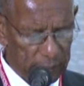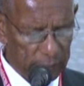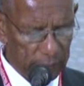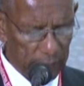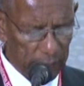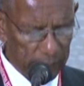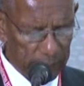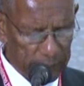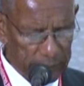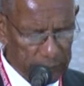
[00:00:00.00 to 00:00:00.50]

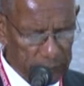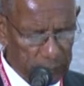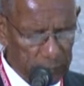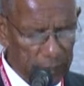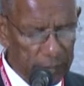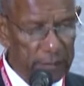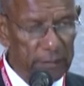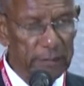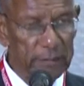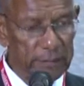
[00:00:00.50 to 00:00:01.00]
develop a
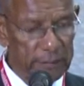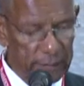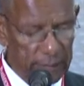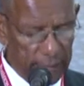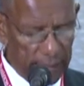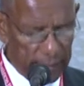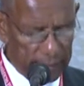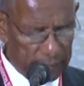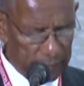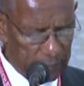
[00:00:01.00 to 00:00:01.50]
strategy
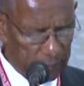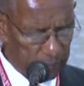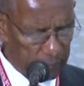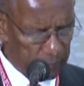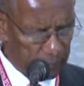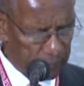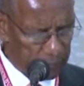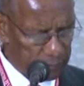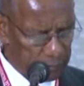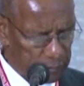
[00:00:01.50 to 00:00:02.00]
and
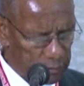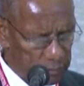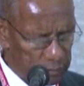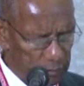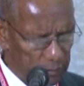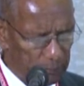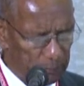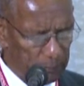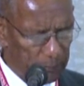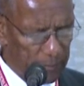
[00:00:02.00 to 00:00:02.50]

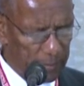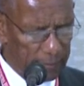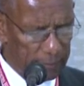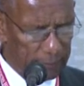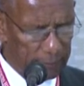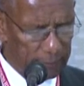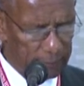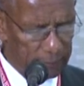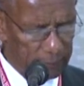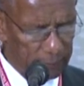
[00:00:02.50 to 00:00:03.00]
implementation
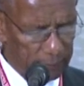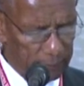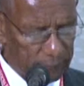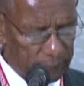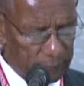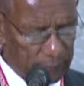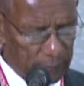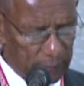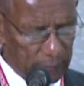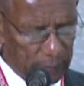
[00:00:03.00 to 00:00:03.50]
plan
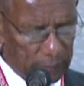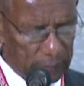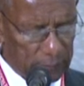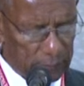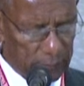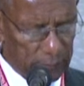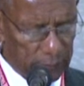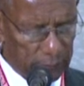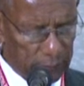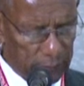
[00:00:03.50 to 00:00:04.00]

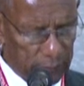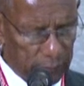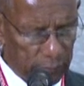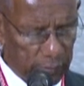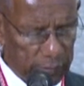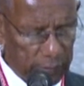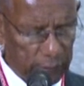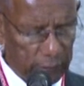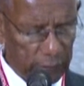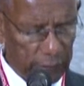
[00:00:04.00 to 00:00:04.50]
to
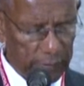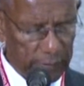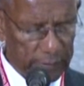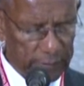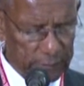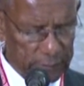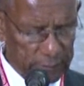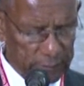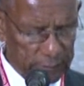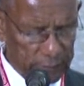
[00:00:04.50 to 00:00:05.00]
invigorate the
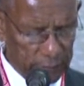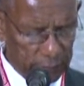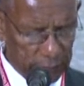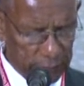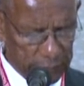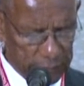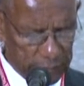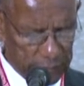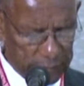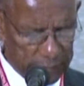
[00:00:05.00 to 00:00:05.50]
financial
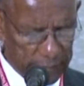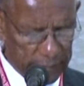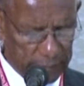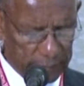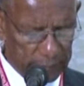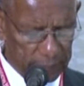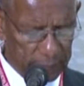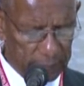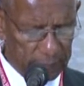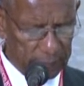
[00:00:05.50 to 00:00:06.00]
services
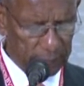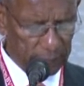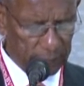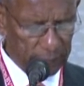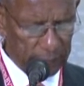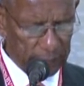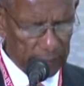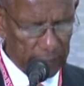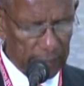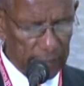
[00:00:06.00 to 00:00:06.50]
sector
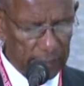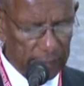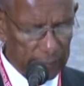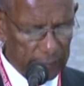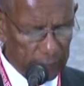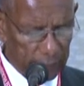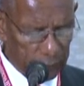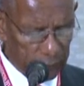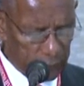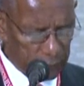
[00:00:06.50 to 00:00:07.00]
and
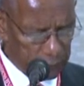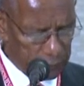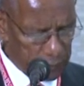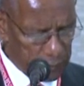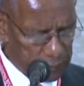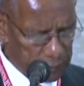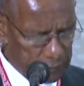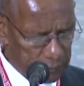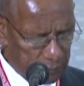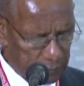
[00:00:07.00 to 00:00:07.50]
lay the
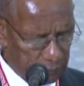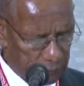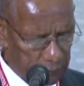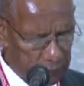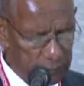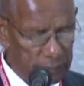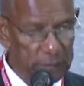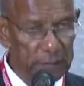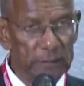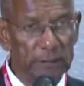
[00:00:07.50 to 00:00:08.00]
foundation
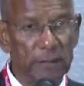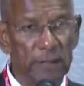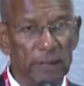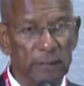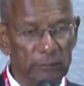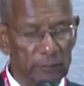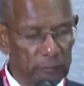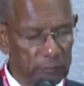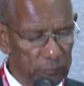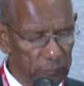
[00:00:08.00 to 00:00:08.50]
for
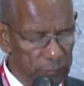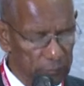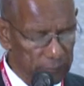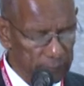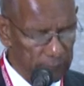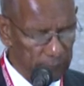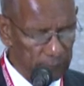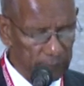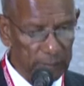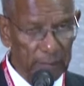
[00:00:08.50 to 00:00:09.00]
sustainable growth
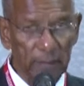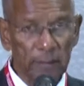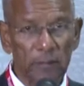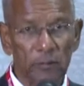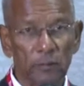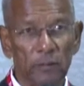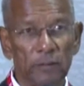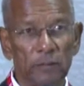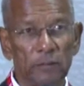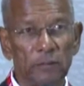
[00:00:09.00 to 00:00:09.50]

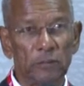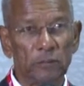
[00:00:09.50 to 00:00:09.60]
towards